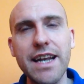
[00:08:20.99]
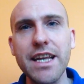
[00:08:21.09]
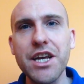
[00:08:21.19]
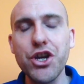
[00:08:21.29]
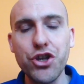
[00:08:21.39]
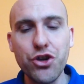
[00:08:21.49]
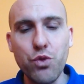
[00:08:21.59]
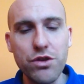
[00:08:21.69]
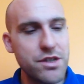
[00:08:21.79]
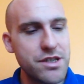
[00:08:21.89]
and you'd
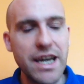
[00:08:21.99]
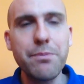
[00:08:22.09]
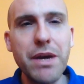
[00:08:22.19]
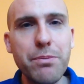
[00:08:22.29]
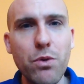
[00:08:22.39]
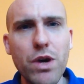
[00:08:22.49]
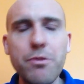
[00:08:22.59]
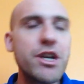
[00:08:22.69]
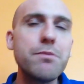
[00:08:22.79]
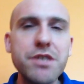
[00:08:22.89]
want to take people, come
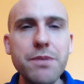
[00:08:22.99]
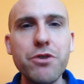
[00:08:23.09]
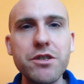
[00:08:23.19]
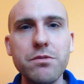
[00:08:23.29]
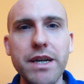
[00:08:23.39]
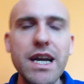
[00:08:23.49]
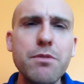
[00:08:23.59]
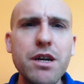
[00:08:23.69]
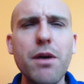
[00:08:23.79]
and see Prince with me, come on,